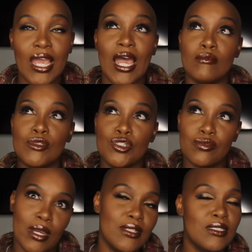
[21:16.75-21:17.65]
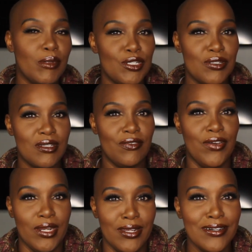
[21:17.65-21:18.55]
I'm trying to make sure that the
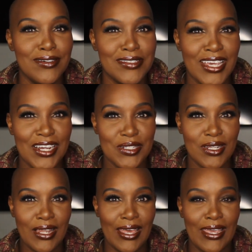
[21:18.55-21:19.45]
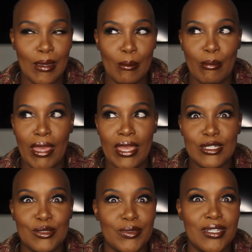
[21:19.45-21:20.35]
videos actually like
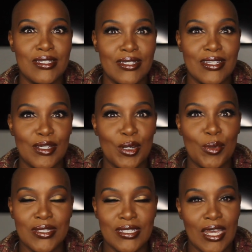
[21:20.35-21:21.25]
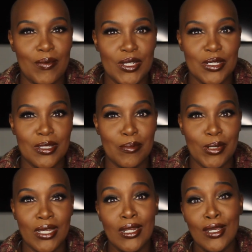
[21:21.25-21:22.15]
match with each other and coincide with each other,
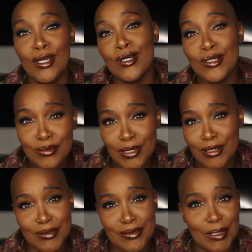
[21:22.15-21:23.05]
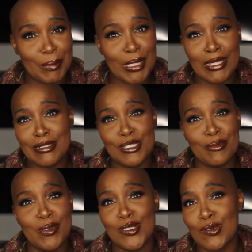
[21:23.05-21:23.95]
but who knows? I mean, just
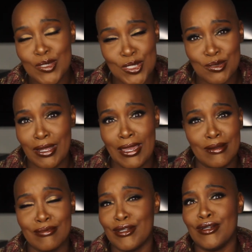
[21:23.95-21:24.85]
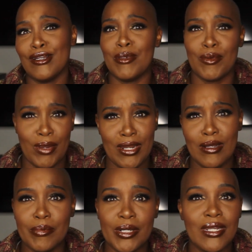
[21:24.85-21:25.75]
depends on what you like. They're gonna be
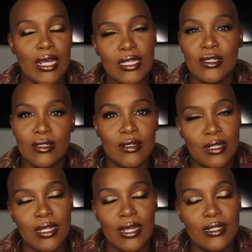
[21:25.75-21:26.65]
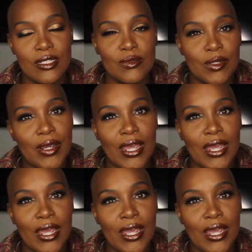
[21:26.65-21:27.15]
random, but I think you're gonna like this one.